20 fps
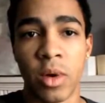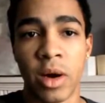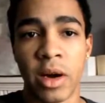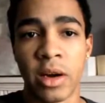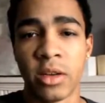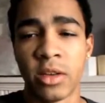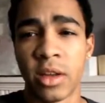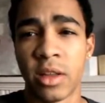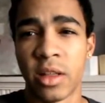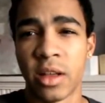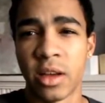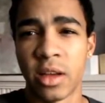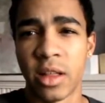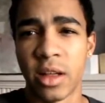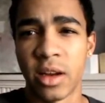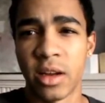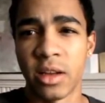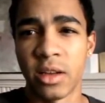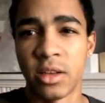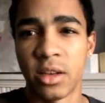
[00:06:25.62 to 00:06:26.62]
wires, I think
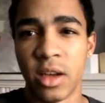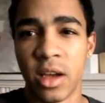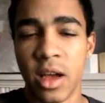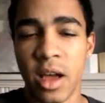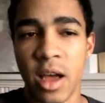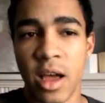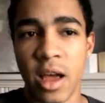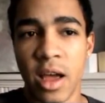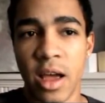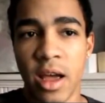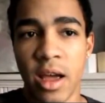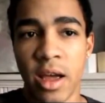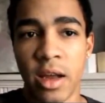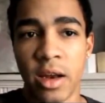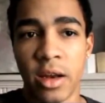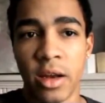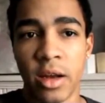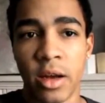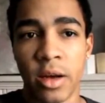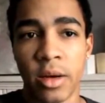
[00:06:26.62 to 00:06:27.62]
that is.
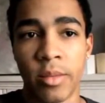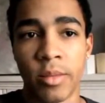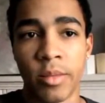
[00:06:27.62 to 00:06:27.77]
And